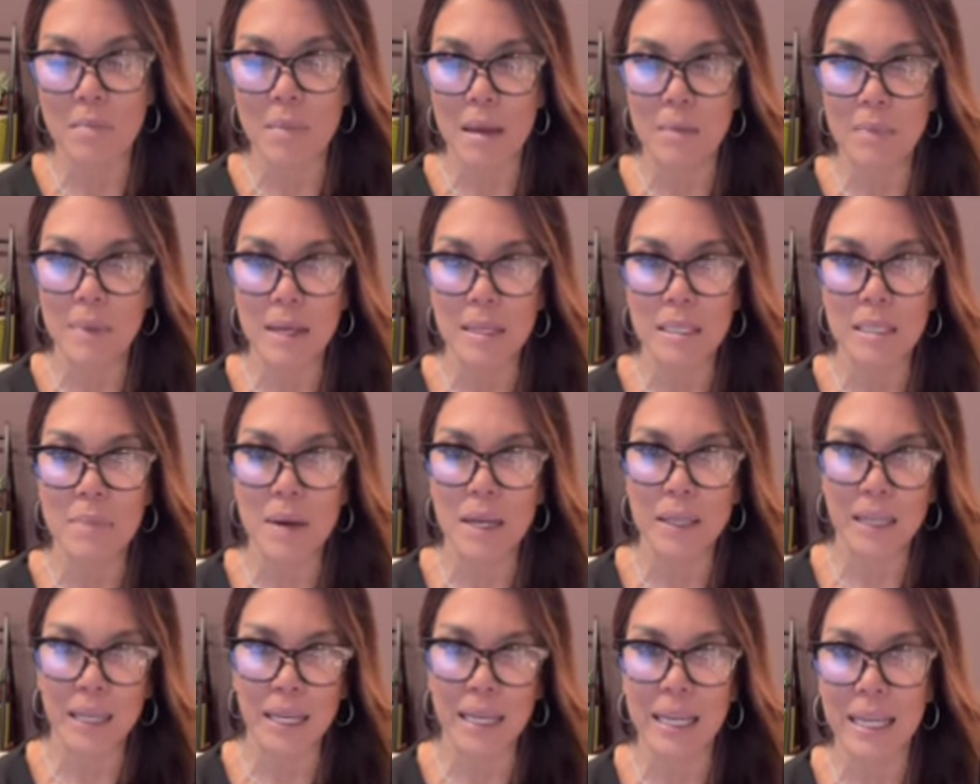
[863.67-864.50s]
Maybe it's
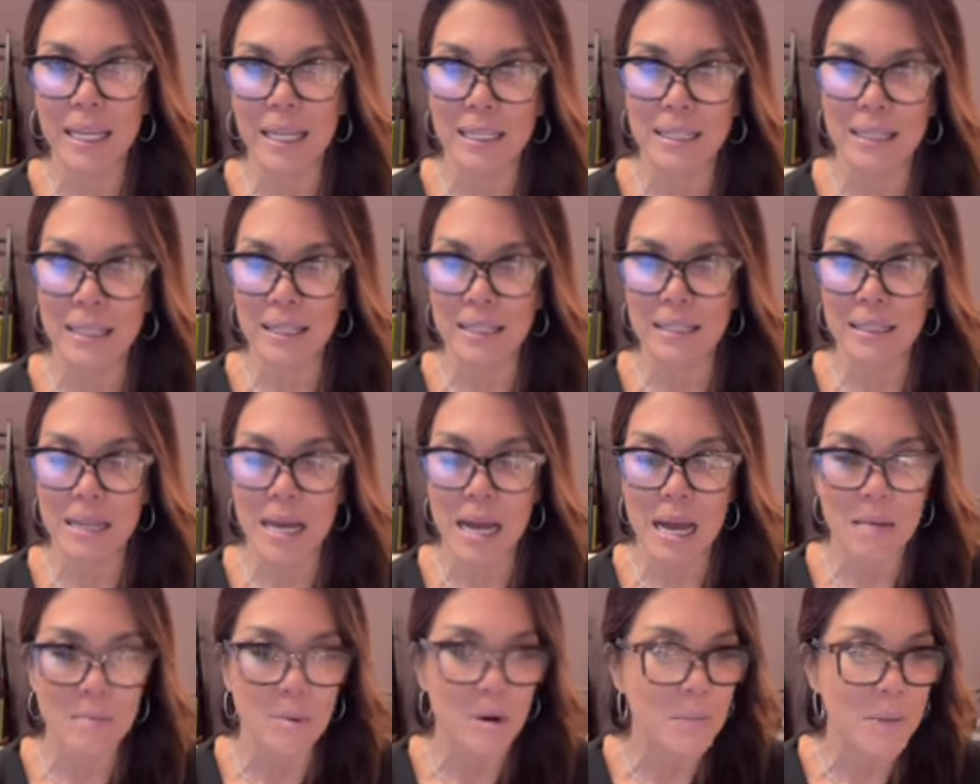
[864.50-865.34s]
about the kids this
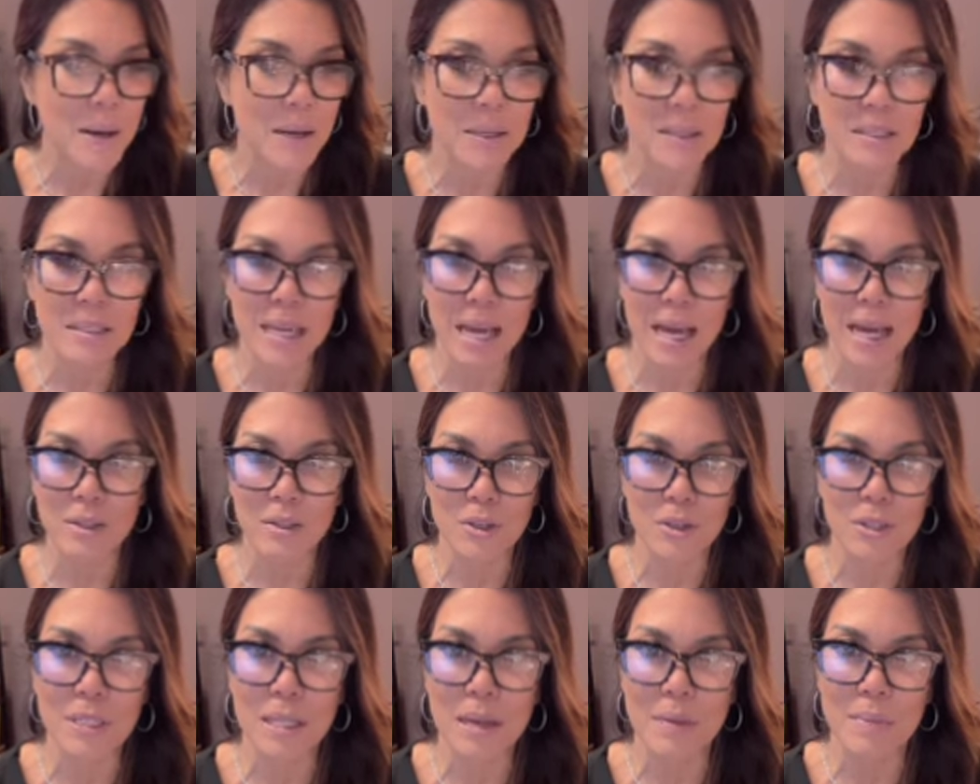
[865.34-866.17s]
time, or about sex,
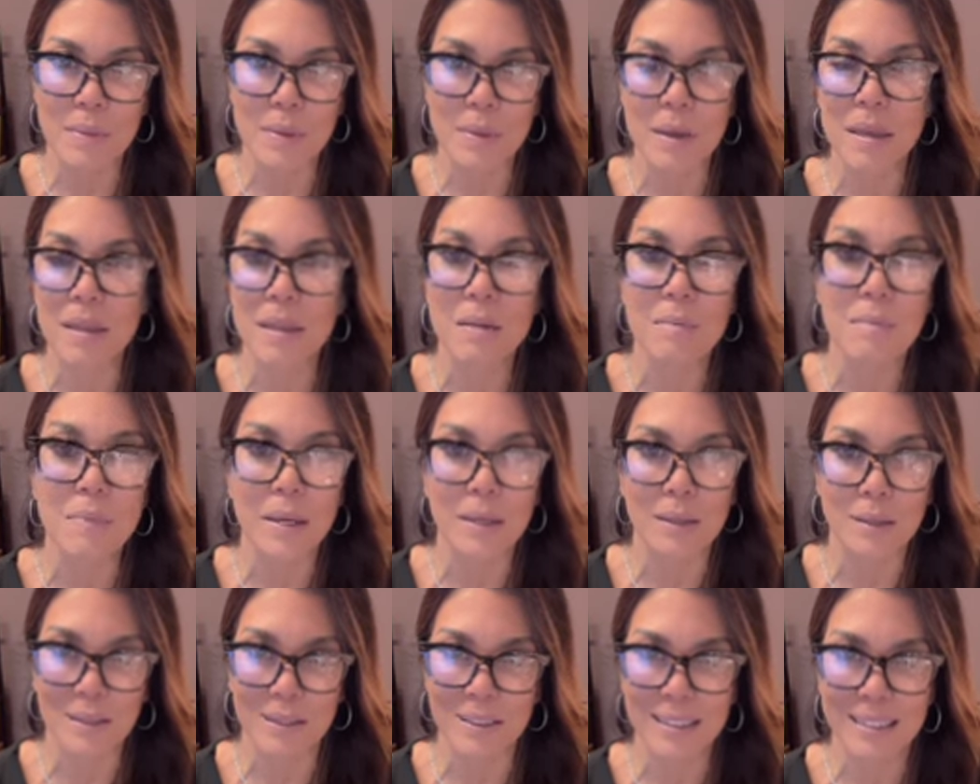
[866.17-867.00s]
or some of the
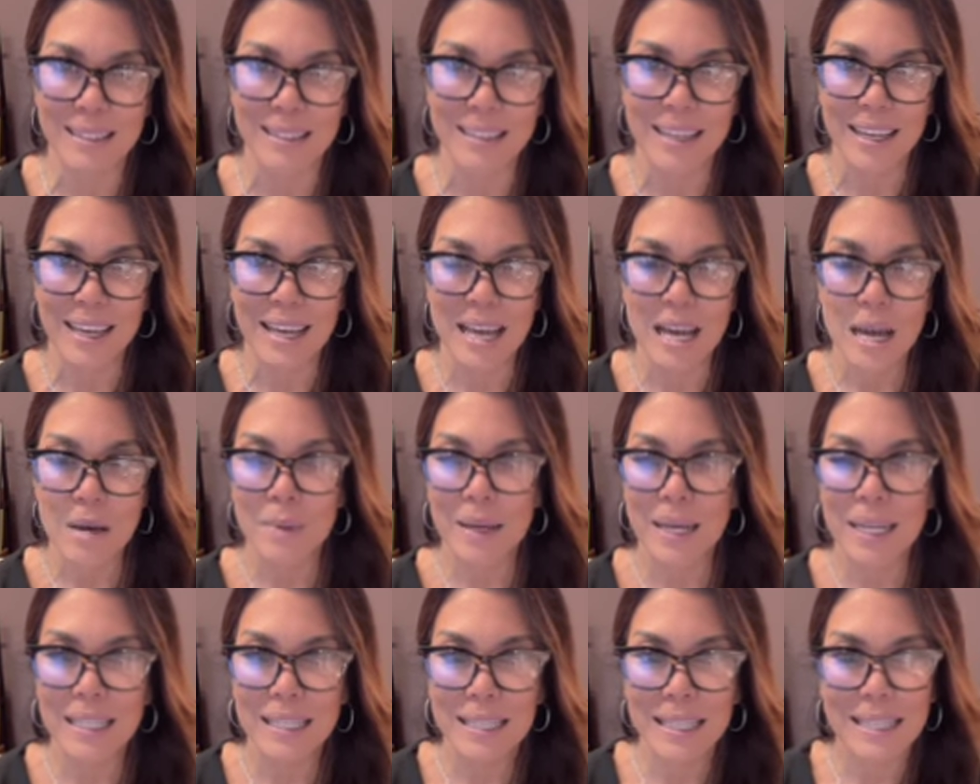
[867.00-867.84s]
bills,
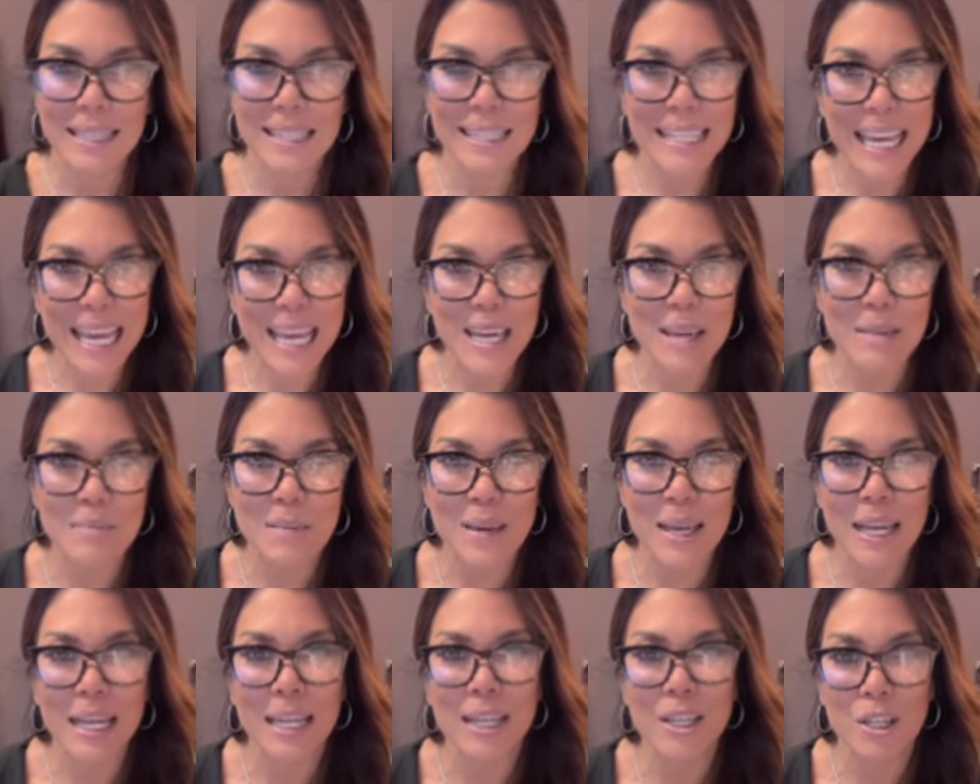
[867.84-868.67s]
but it's the
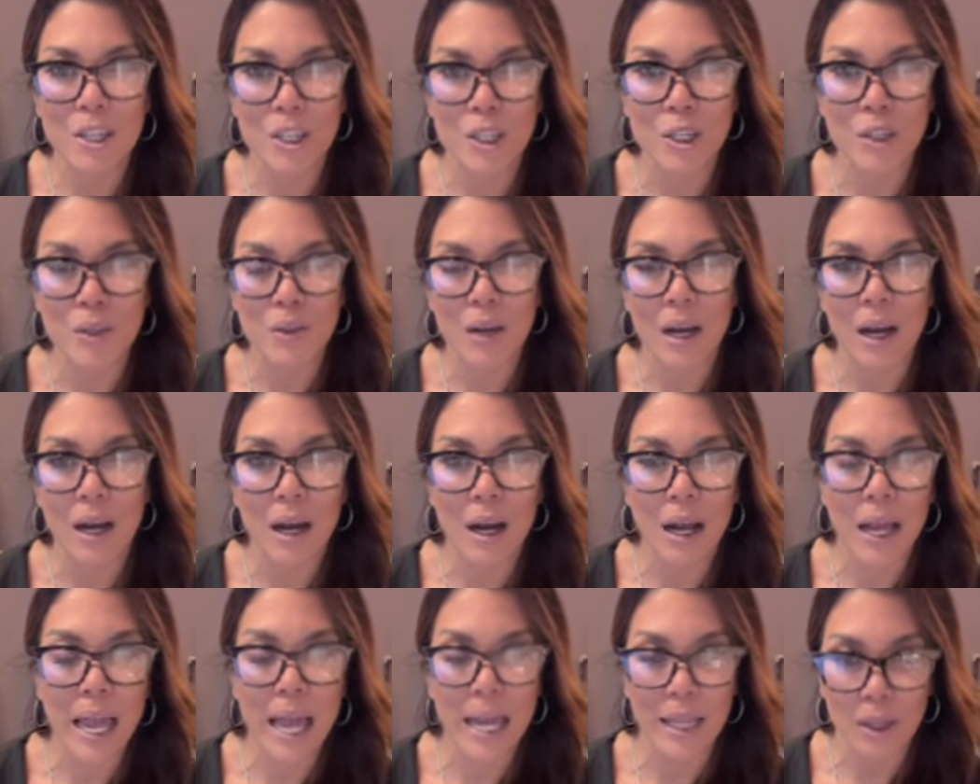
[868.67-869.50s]
same issue
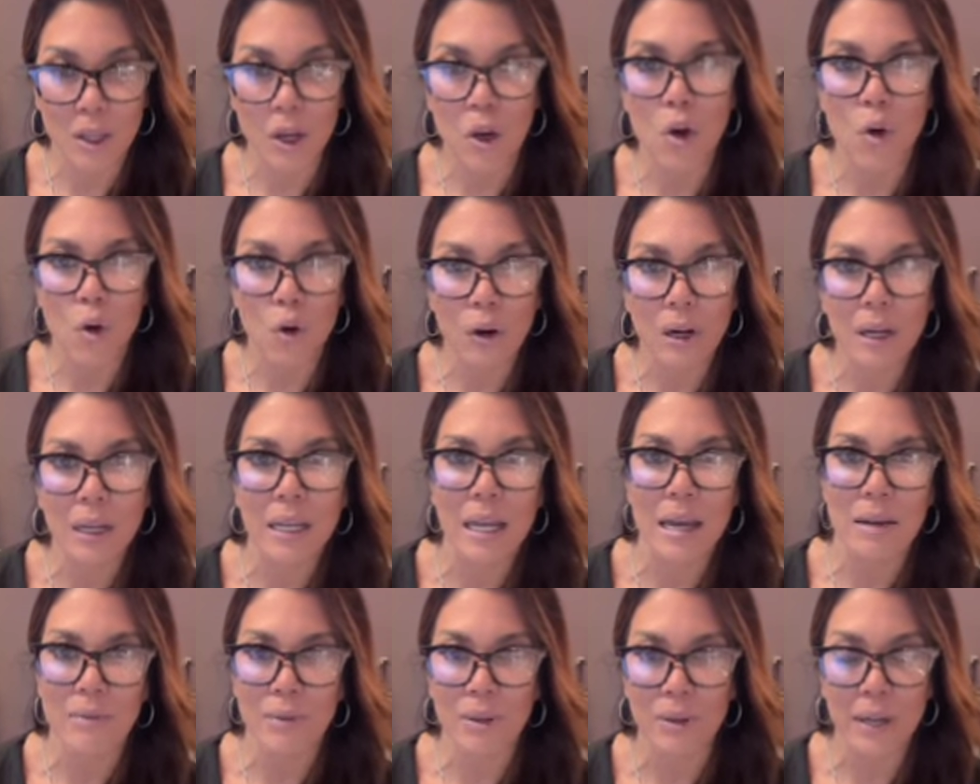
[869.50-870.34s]
at the core
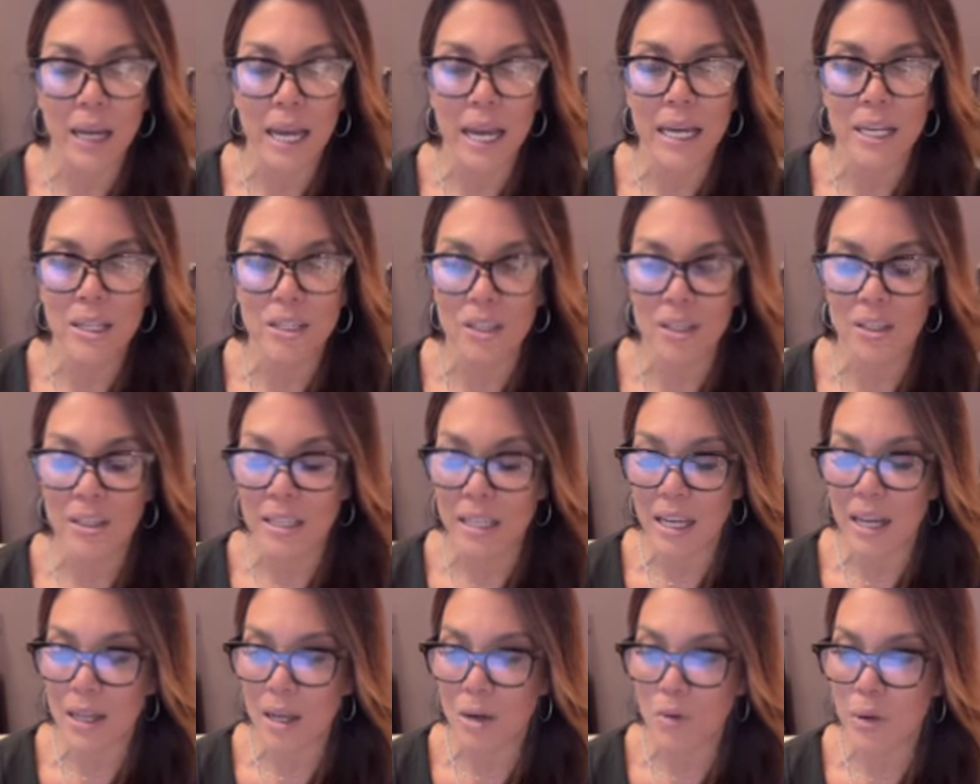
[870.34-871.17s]
level. Okay, so you
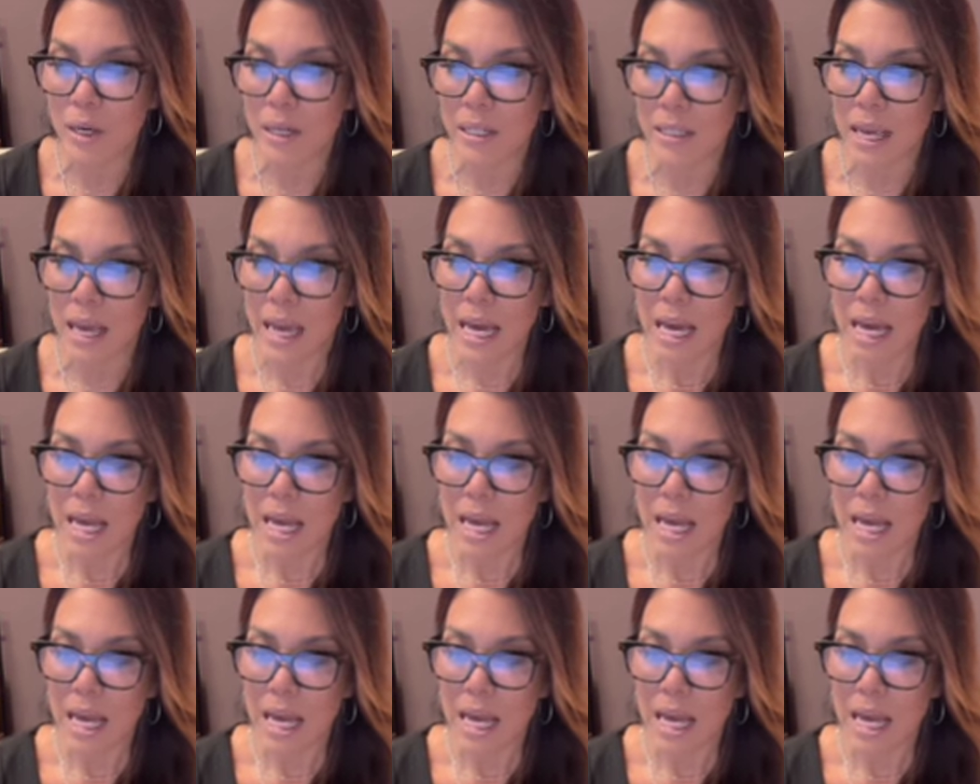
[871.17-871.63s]
see how that works?